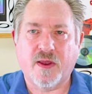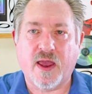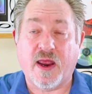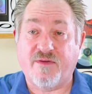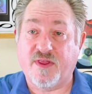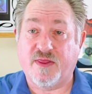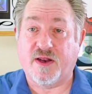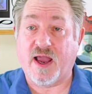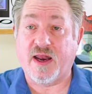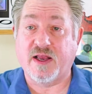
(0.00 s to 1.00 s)
And even then,
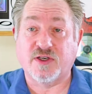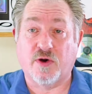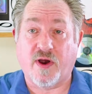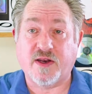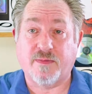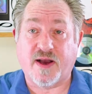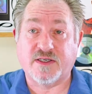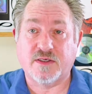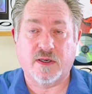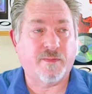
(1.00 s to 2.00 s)
the lighting isn't great to my,
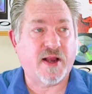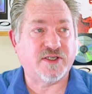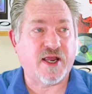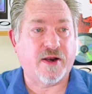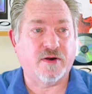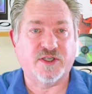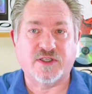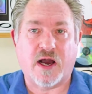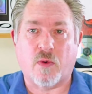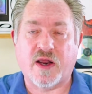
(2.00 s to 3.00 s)
my standards.
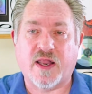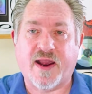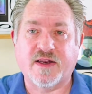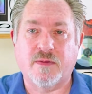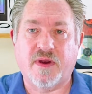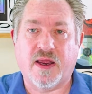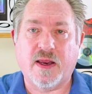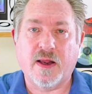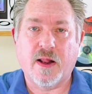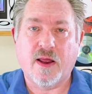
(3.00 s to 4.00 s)
It's not where I'd like it to
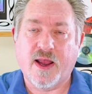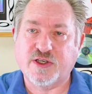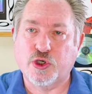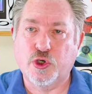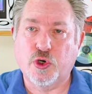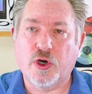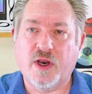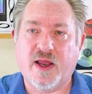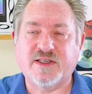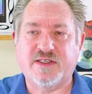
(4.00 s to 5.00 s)
be. It's good,
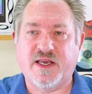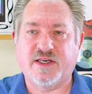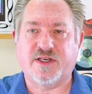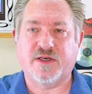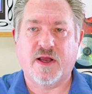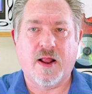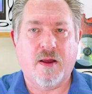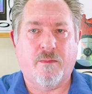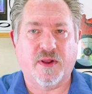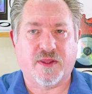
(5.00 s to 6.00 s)
it's decent,
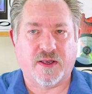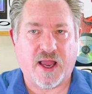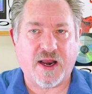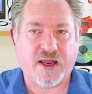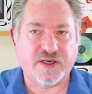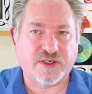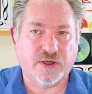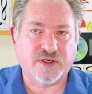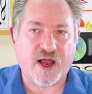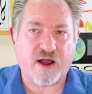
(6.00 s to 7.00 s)
but the lighting is
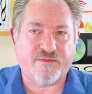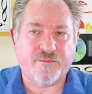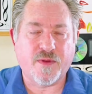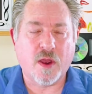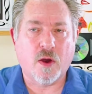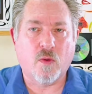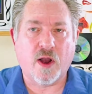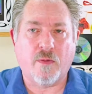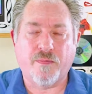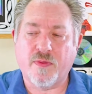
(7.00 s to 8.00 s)
still tough.
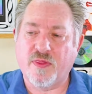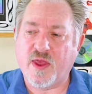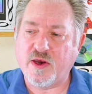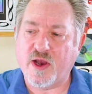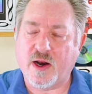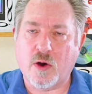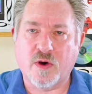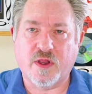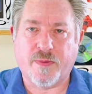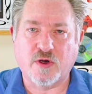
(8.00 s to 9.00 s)
Well, then you got to go
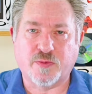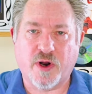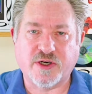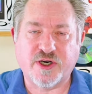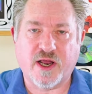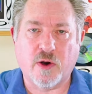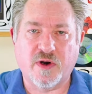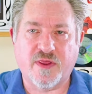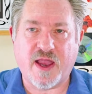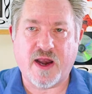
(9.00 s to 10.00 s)
into the post-production, got to go
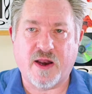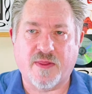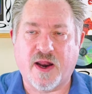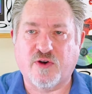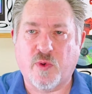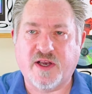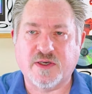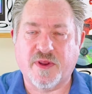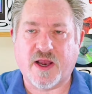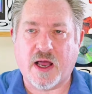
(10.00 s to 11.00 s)
into the editing. Then I tweak
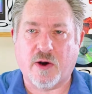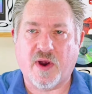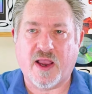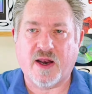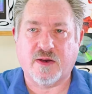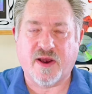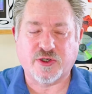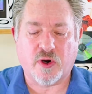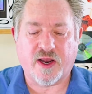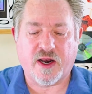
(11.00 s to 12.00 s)
some of the coloring in it to make
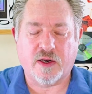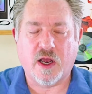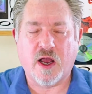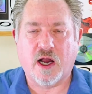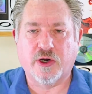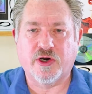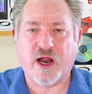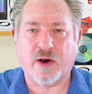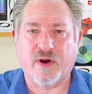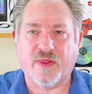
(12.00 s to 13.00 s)
sure I get a, a good
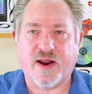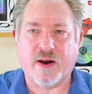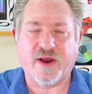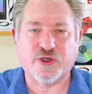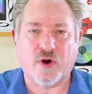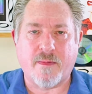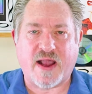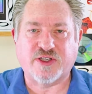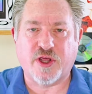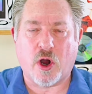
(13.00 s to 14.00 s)
coloring. Then I got to make sure I
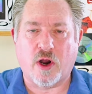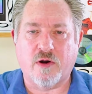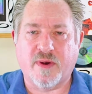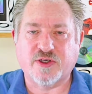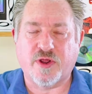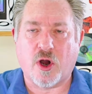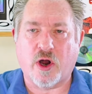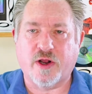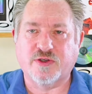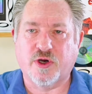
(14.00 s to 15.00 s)
match the audio, make sure the
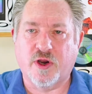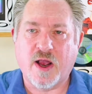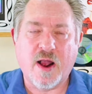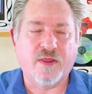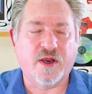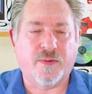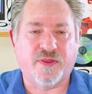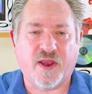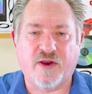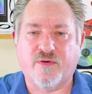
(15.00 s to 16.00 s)
audio is good. Then you
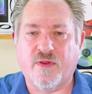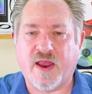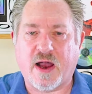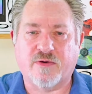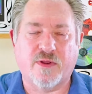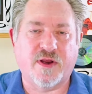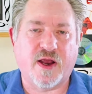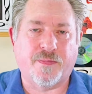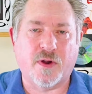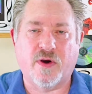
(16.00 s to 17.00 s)
put the intro, the outro, then
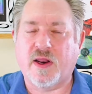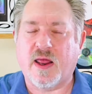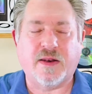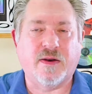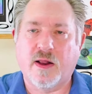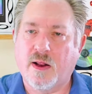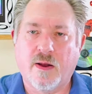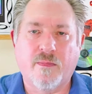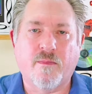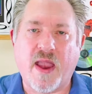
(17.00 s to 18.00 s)
you upload it, and
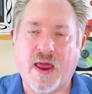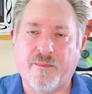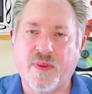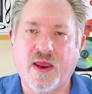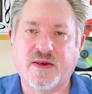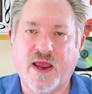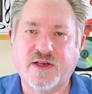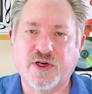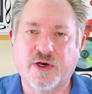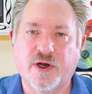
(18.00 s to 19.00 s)
man, it
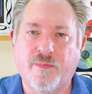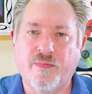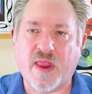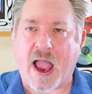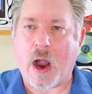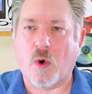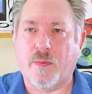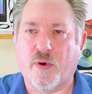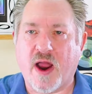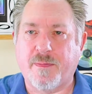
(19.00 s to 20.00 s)
takes a good hour
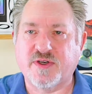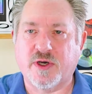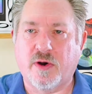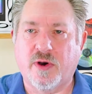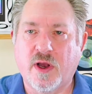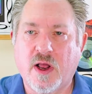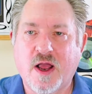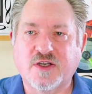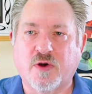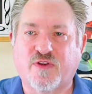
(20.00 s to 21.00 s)
per episode.
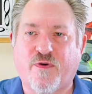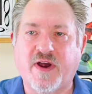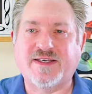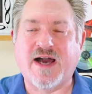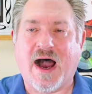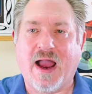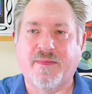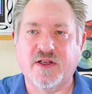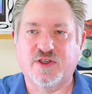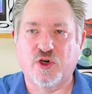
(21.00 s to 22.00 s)
So it's very
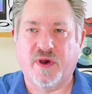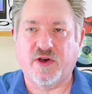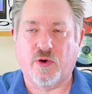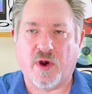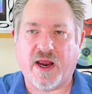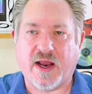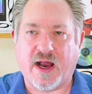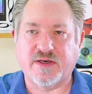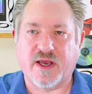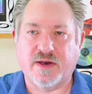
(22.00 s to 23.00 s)
time-consuming to create
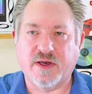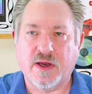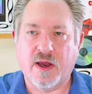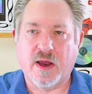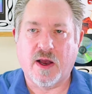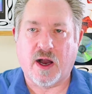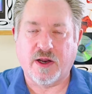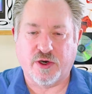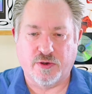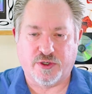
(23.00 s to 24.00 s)
content
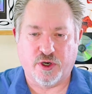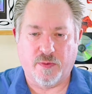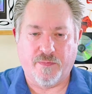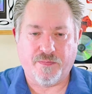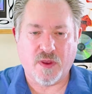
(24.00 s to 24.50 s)
on YouTube.